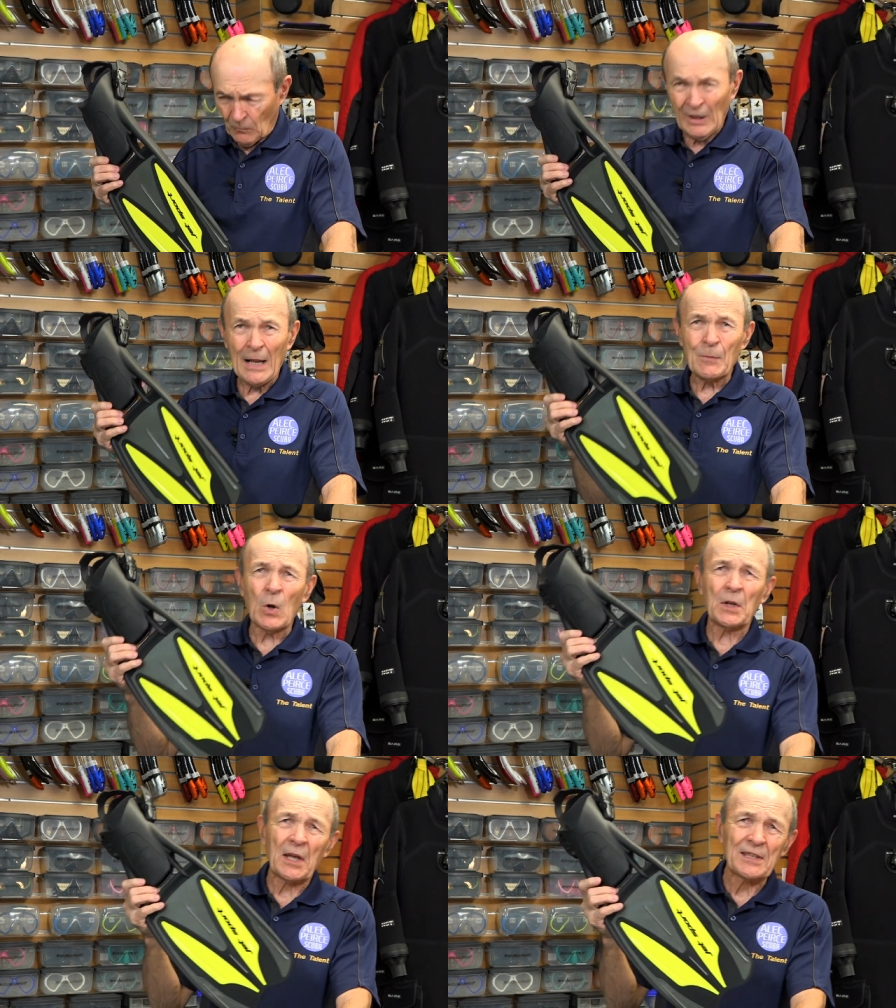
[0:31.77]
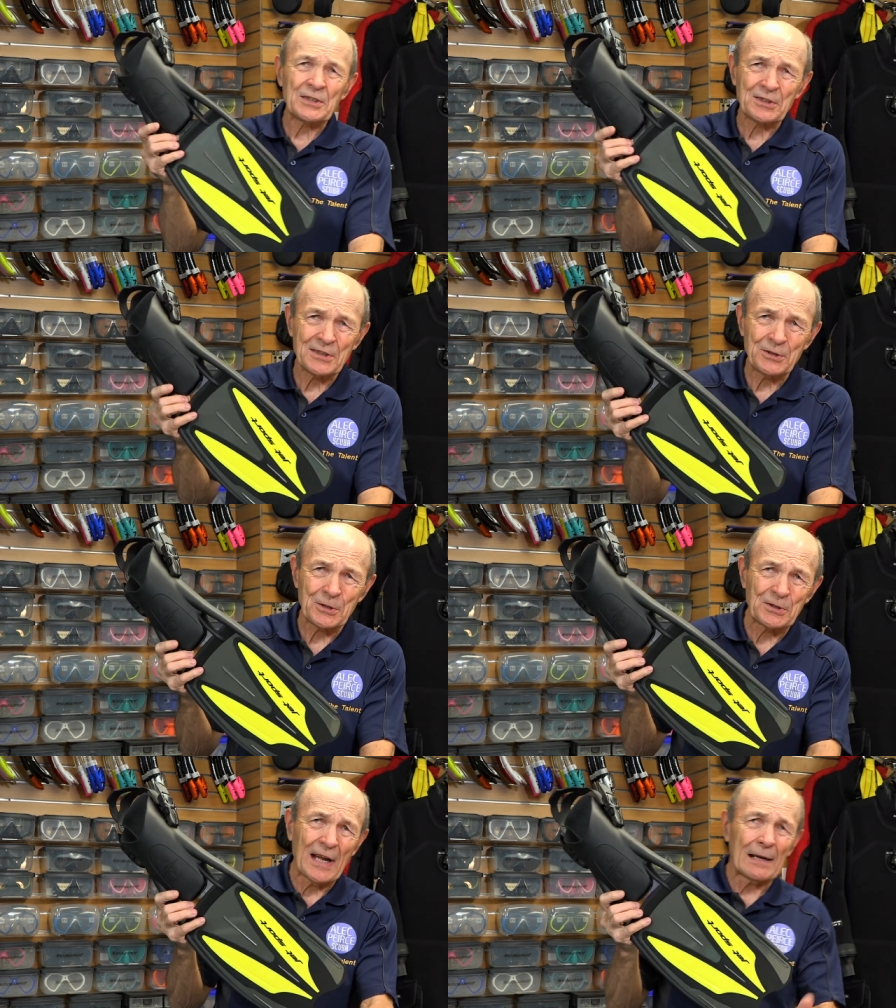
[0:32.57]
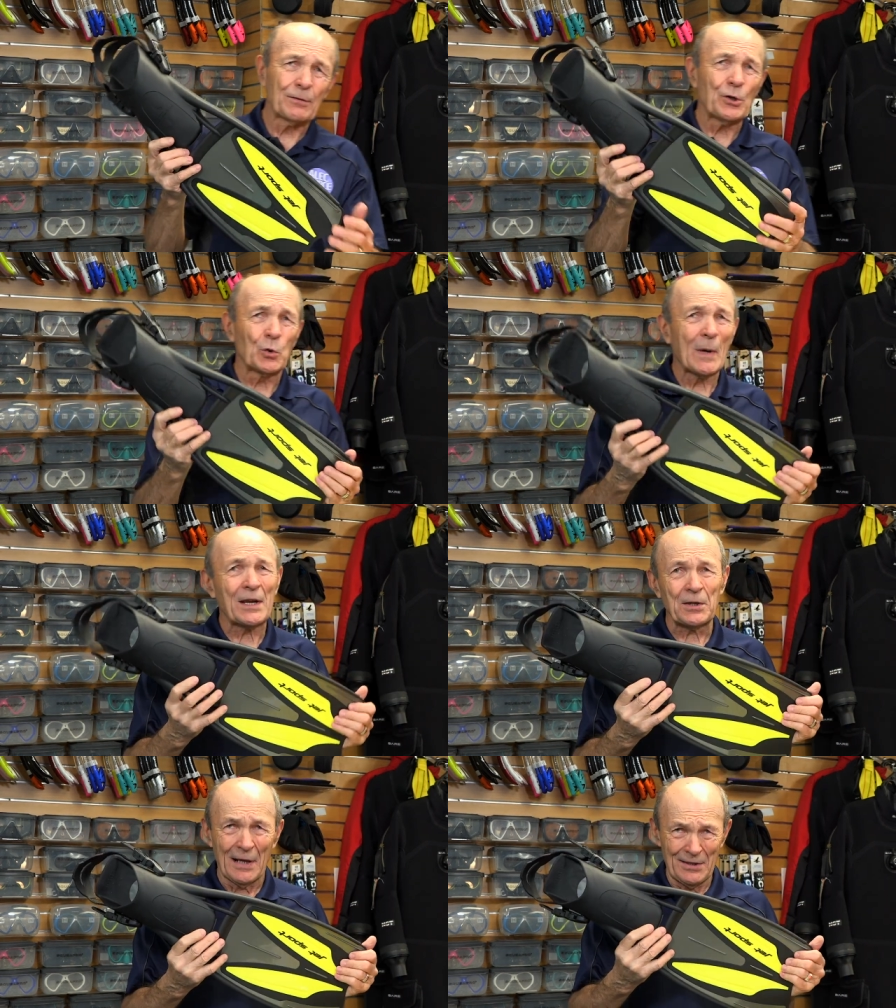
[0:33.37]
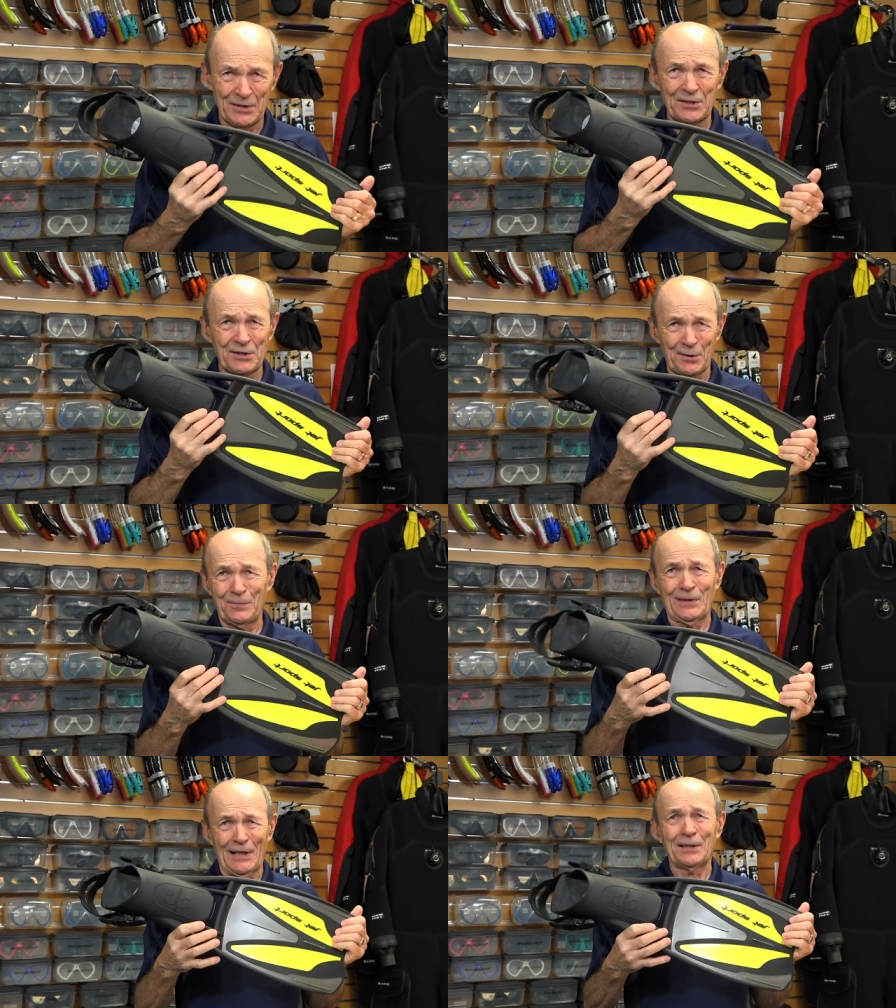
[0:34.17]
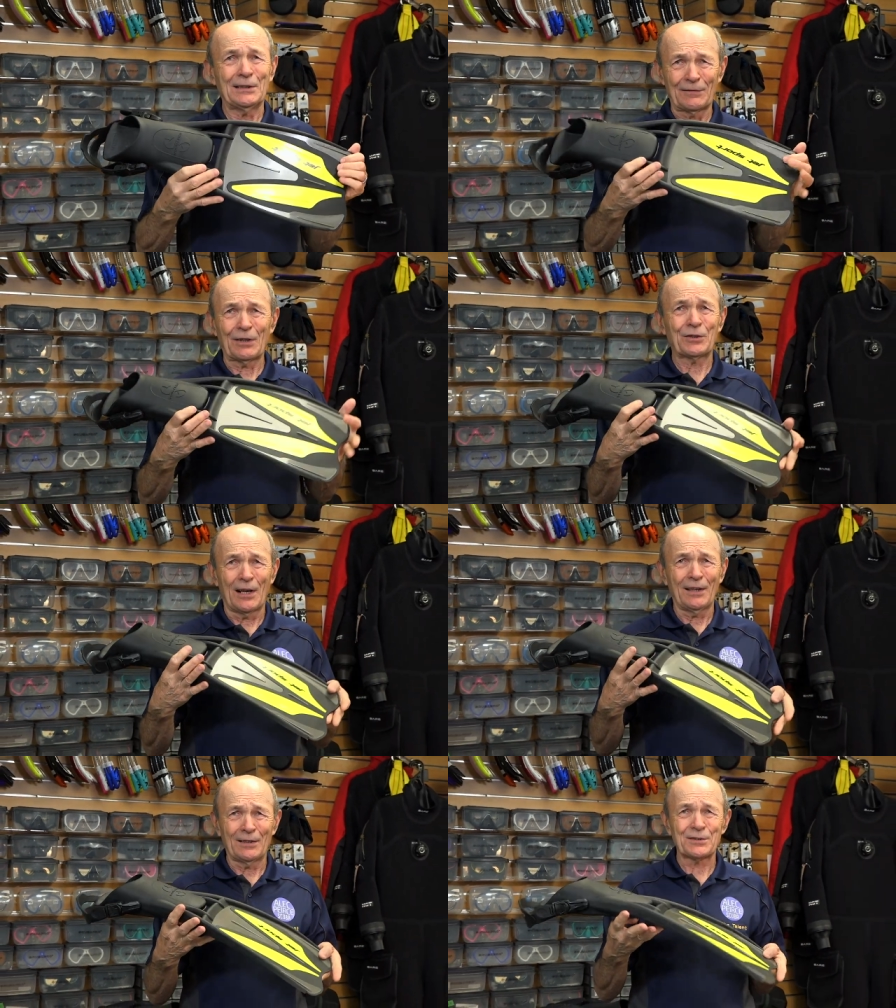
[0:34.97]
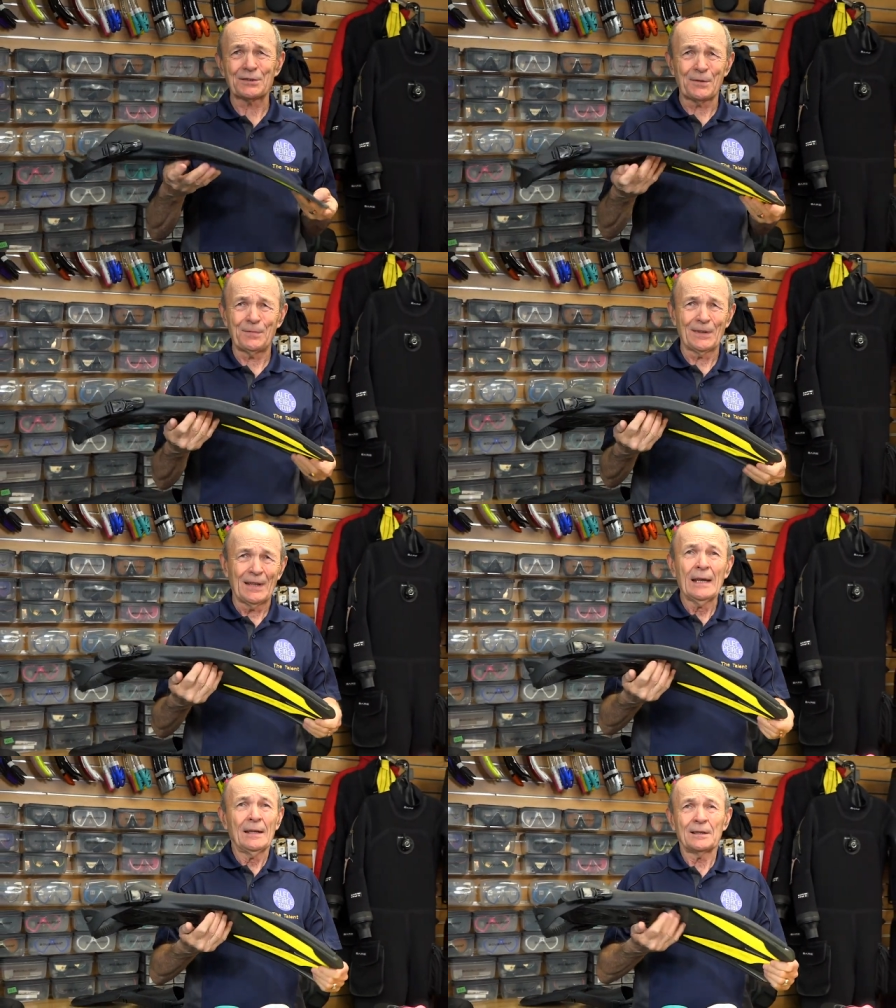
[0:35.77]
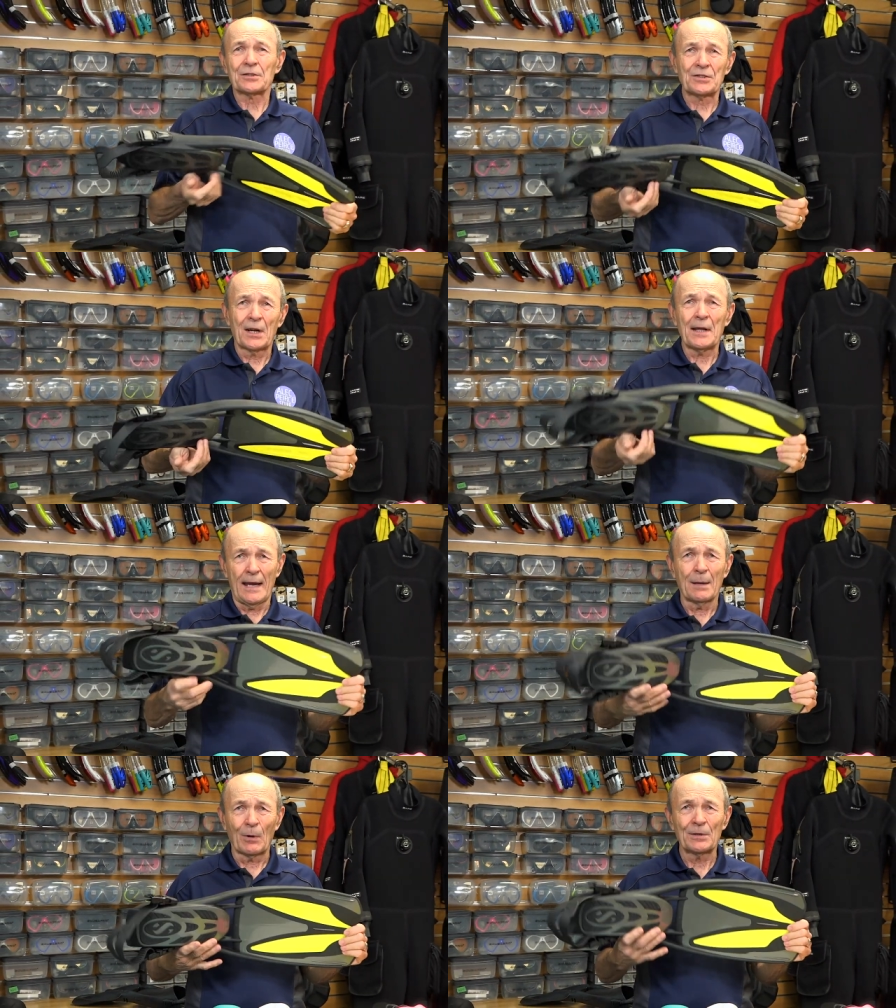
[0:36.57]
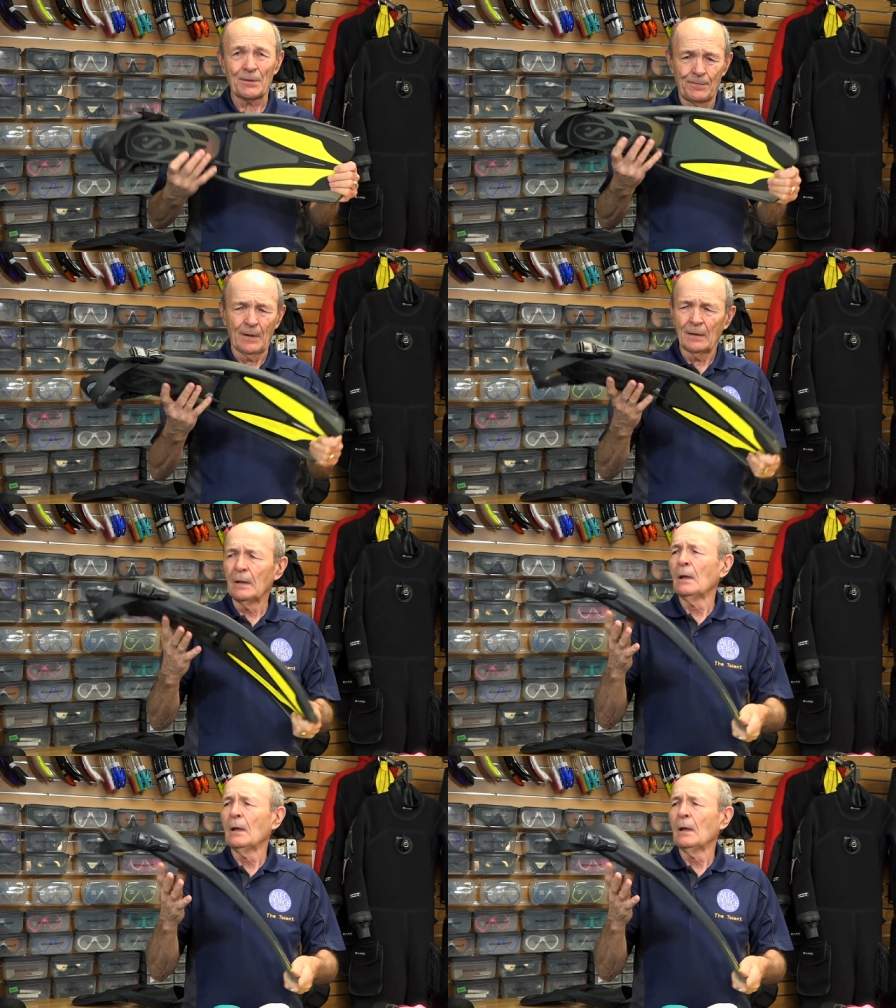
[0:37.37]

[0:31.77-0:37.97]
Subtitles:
And I'm going to guess that since you're a diver, you recognize this as a fin. I didn't have to tell you this is a fin. This is not a hammer, it's a fin.